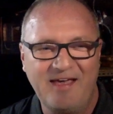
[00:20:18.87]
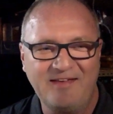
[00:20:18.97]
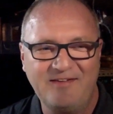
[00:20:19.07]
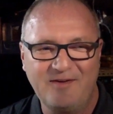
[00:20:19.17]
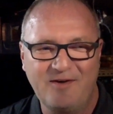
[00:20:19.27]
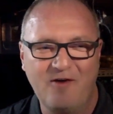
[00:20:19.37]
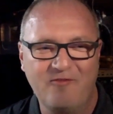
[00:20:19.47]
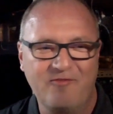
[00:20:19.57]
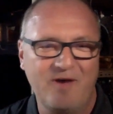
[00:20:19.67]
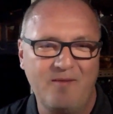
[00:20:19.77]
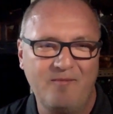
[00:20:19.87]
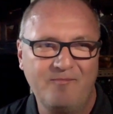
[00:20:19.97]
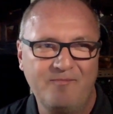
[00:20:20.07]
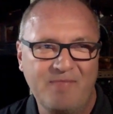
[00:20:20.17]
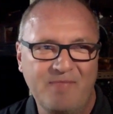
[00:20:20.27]
And you go
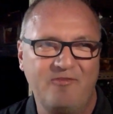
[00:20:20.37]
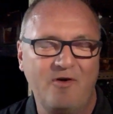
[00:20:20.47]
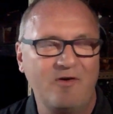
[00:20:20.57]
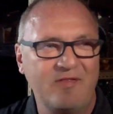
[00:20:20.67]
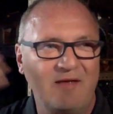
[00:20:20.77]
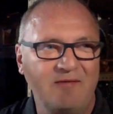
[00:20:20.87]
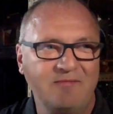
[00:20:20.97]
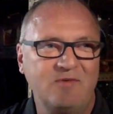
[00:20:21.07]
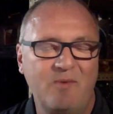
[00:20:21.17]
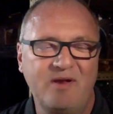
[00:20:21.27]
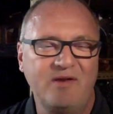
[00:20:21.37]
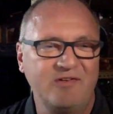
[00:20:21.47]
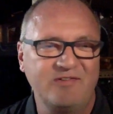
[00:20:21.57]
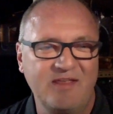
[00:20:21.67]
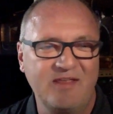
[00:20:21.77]
from a photo that nobody
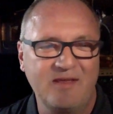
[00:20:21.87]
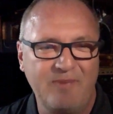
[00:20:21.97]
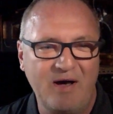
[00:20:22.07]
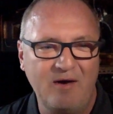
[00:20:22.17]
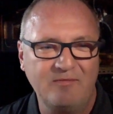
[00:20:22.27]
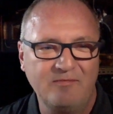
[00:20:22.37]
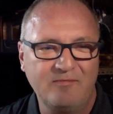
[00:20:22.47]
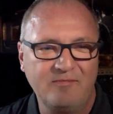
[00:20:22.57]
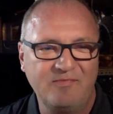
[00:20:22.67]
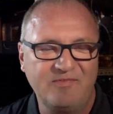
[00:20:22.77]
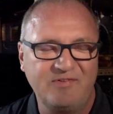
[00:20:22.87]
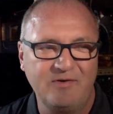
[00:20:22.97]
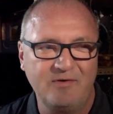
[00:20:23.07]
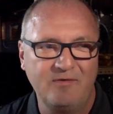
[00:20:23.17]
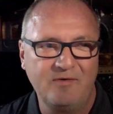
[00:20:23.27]
knows anything about
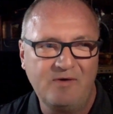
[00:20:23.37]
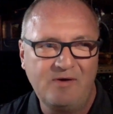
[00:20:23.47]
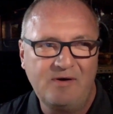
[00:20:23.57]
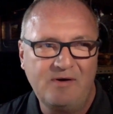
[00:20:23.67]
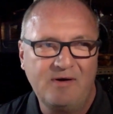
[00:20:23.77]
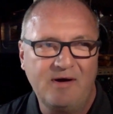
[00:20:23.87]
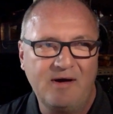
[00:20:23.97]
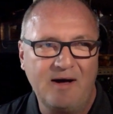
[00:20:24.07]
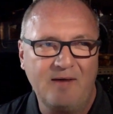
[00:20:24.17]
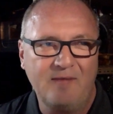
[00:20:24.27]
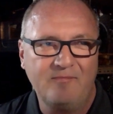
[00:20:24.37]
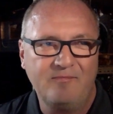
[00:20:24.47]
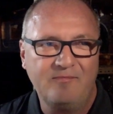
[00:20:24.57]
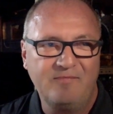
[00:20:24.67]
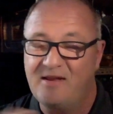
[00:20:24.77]
to
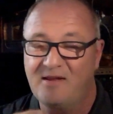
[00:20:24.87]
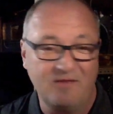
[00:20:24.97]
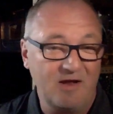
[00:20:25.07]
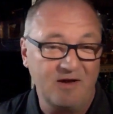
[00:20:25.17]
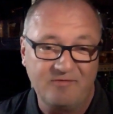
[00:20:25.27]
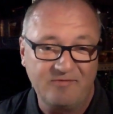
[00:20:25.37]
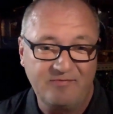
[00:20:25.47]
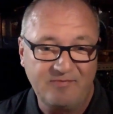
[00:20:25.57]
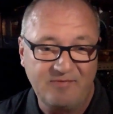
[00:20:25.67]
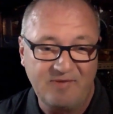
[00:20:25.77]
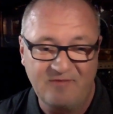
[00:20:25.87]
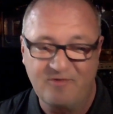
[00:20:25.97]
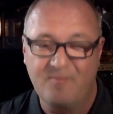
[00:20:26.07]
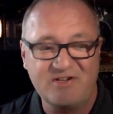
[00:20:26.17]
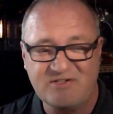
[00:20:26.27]
getting a lot of
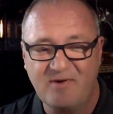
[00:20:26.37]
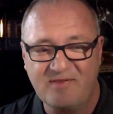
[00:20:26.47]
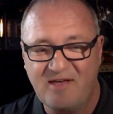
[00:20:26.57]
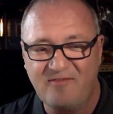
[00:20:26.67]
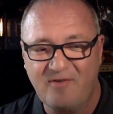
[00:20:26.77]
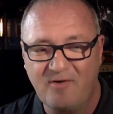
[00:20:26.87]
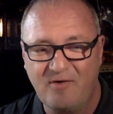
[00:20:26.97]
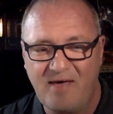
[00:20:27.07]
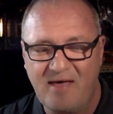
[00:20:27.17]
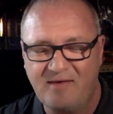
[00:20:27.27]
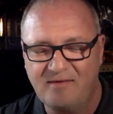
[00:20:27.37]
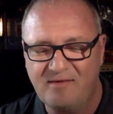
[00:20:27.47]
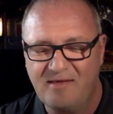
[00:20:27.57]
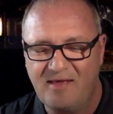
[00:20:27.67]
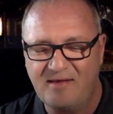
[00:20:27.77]
information about that photo
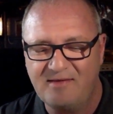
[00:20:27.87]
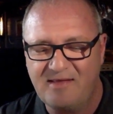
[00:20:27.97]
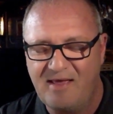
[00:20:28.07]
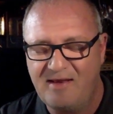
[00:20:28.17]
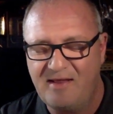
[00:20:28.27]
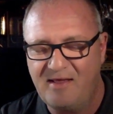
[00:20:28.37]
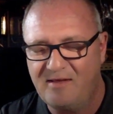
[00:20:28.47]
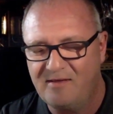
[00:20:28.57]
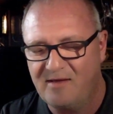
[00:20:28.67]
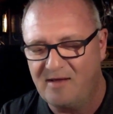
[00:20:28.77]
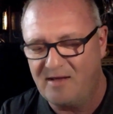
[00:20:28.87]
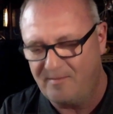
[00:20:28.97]
and gaining